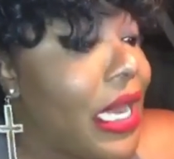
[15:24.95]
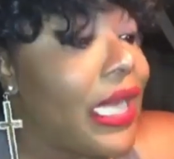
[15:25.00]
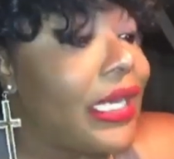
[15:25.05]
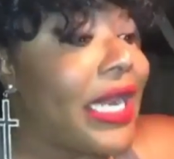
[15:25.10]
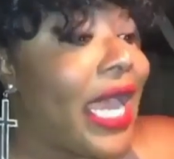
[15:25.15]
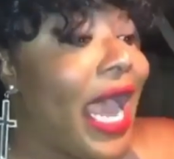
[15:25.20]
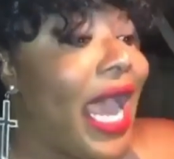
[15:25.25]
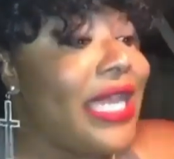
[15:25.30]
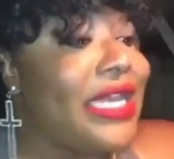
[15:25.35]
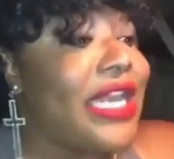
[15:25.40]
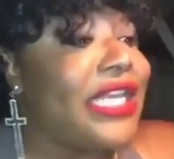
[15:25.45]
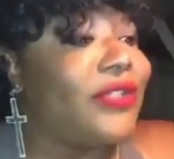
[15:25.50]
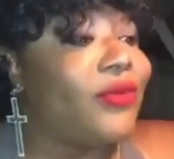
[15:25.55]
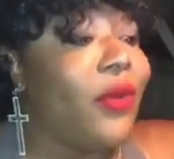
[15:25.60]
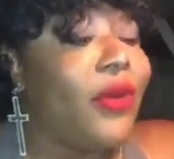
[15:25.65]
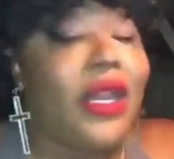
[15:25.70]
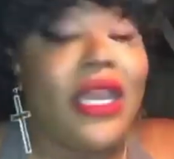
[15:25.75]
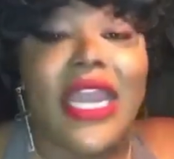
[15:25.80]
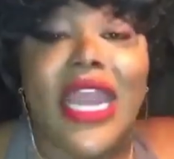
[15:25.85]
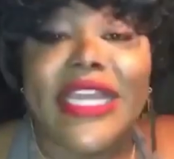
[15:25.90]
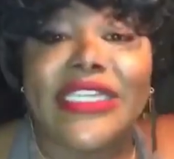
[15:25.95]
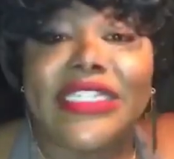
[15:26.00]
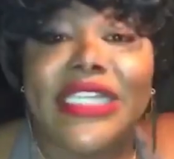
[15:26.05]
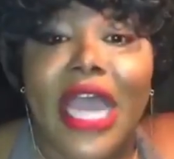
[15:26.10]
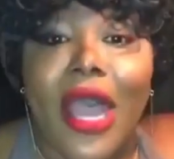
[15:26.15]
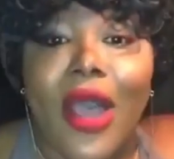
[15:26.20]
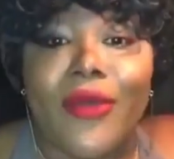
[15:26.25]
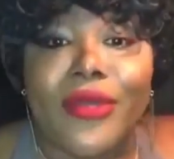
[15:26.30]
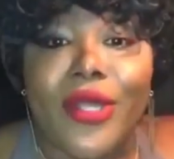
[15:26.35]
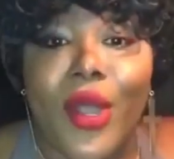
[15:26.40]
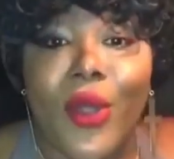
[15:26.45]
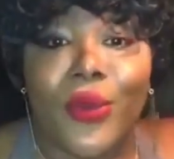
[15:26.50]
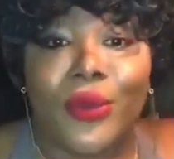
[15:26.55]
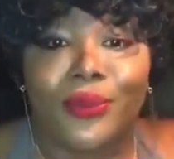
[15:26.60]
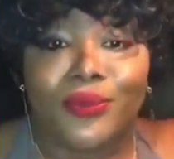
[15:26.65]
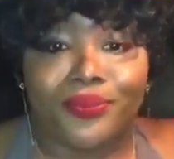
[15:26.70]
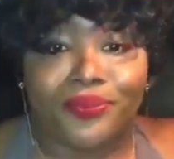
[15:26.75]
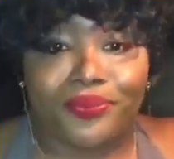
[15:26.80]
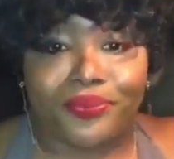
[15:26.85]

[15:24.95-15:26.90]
Now, I just want to let y'all know,